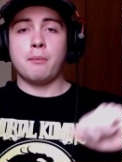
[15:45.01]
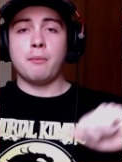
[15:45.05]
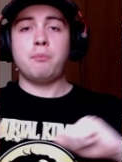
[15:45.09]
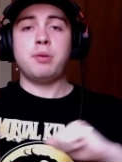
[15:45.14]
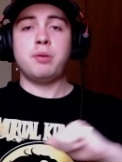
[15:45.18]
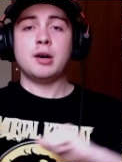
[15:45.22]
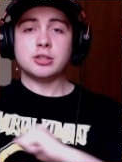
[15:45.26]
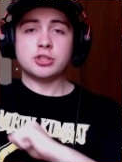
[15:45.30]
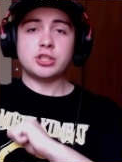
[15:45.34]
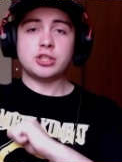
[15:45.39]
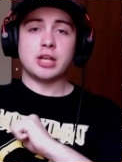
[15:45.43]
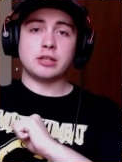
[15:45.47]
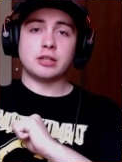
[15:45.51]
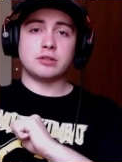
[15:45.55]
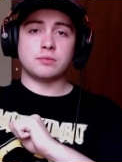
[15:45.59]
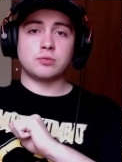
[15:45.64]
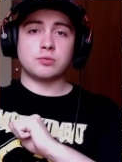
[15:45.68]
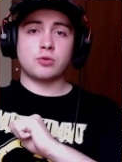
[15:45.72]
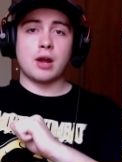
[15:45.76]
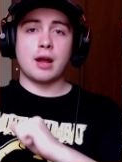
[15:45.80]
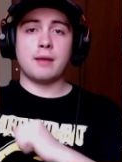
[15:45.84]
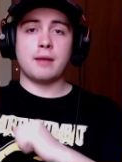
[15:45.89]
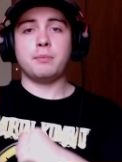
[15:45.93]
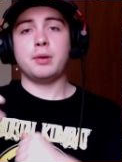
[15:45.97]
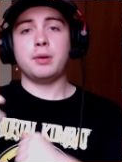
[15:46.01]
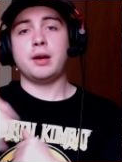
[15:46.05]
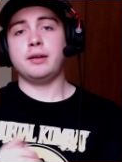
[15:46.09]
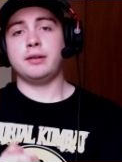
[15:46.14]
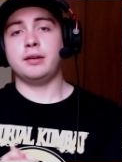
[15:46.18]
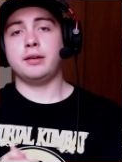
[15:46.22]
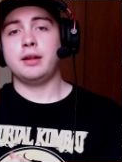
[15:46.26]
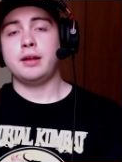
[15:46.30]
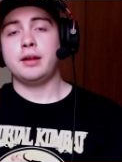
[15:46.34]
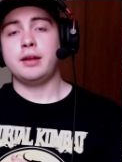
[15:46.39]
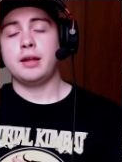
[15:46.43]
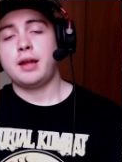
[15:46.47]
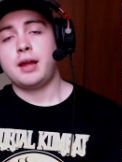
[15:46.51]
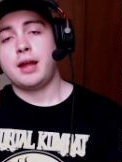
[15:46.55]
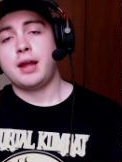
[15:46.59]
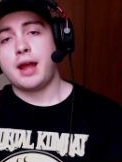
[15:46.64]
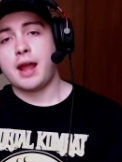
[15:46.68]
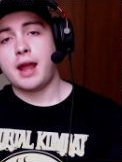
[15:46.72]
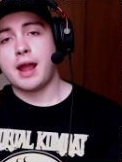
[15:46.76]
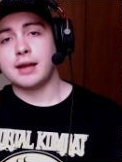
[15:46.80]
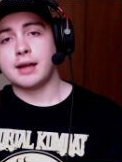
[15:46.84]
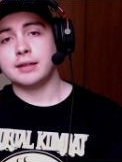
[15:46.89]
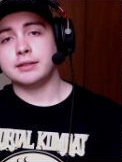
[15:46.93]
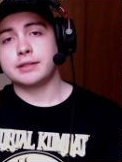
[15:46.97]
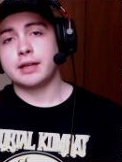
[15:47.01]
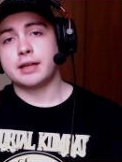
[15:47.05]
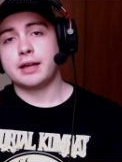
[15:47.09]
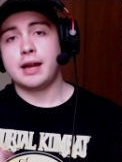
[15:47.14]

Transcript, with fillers: punch that subscribe button, and uh,